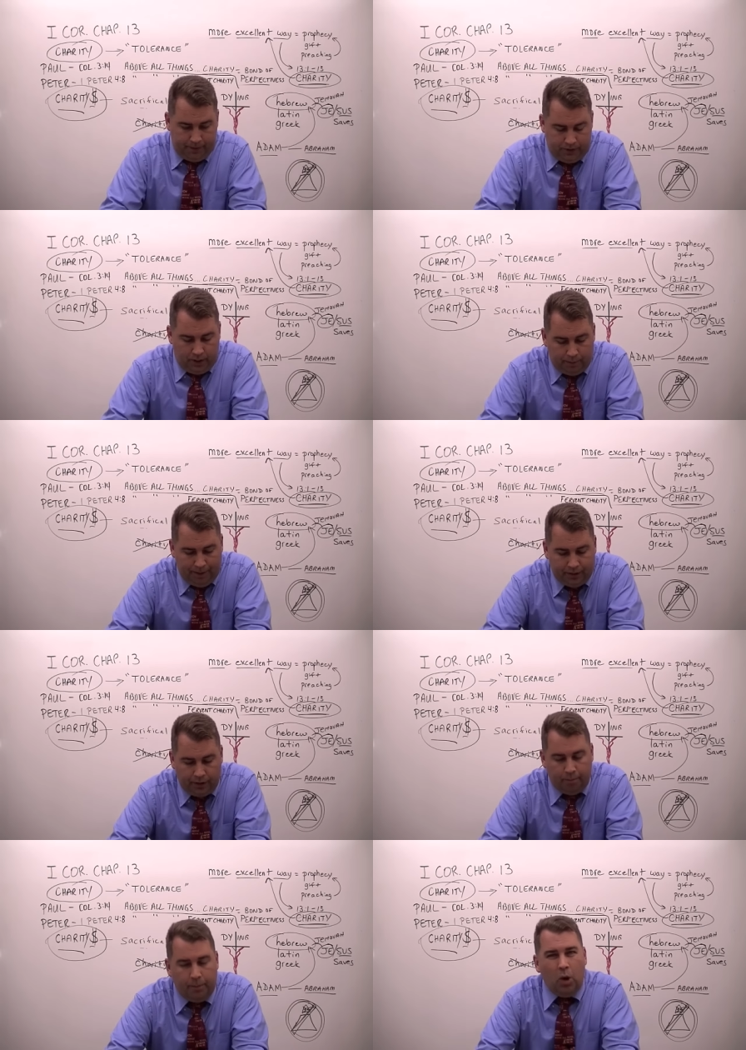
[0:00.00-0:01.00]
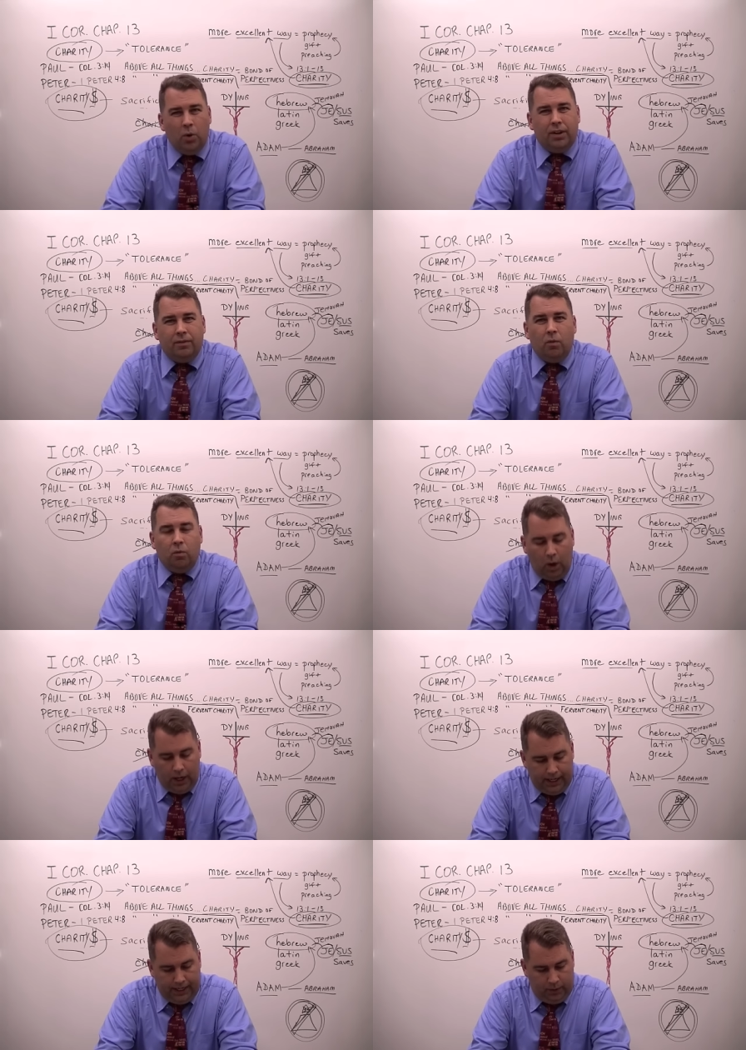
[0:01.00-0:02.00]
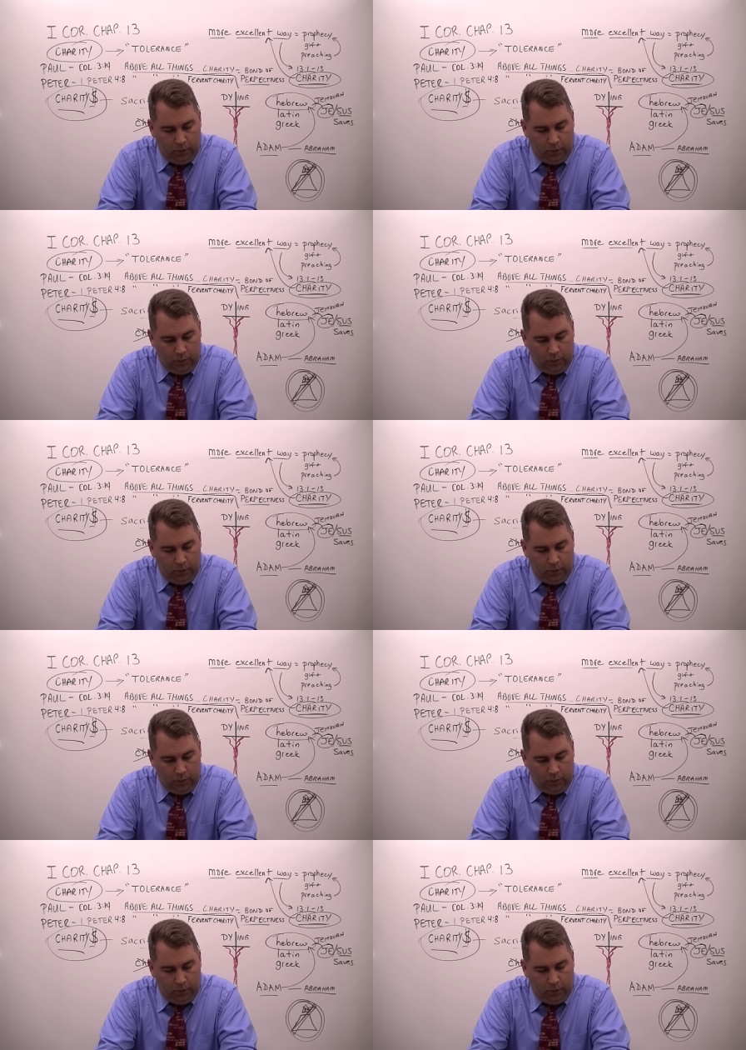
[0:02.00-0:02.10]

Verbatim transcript: It's all about your motive of why.